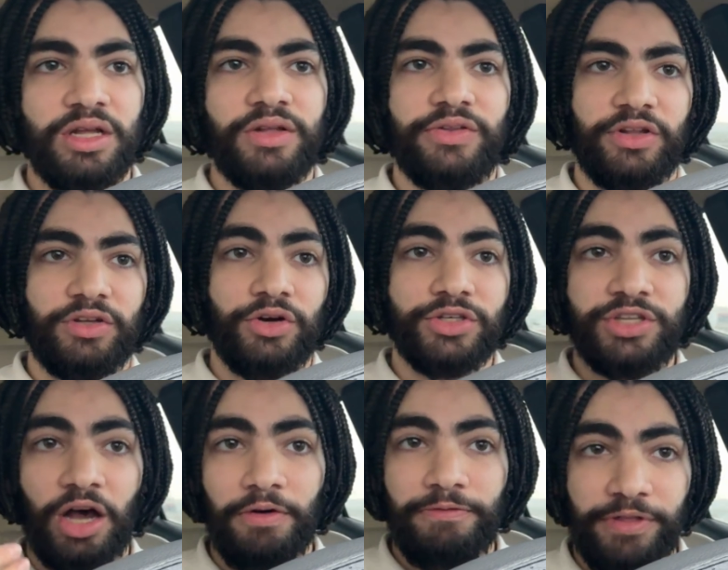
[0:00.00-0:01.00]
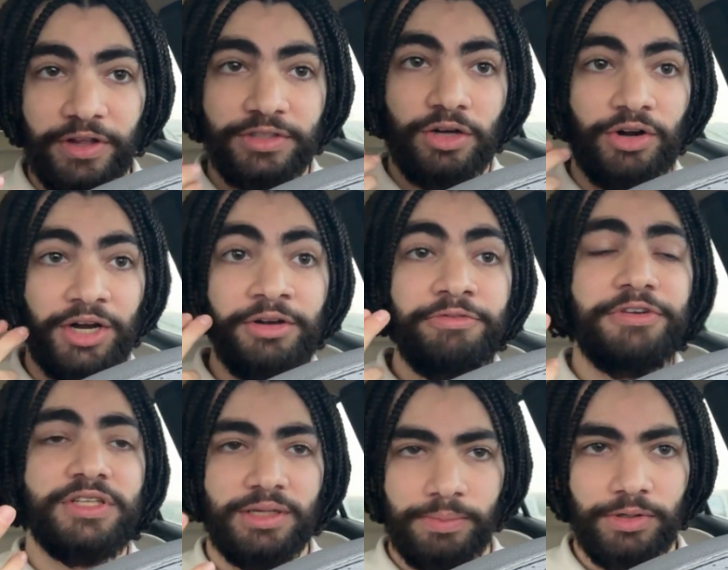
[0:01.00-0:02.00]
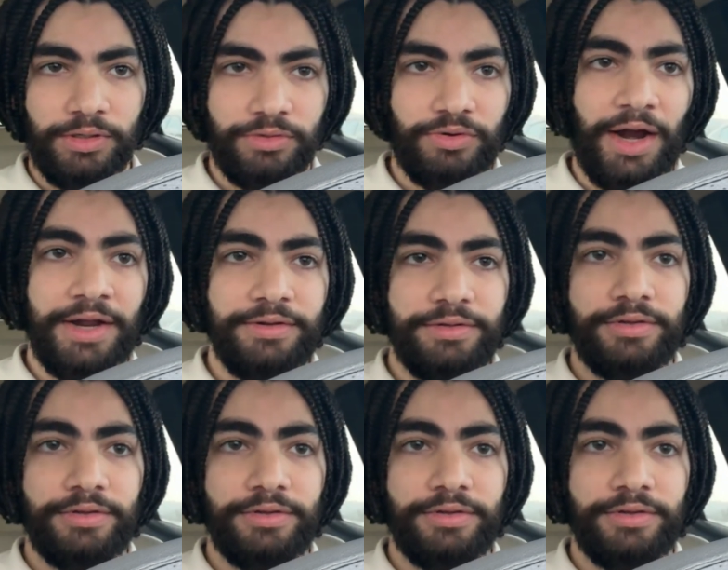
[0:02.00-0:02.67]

that are tough, that are invisible, right?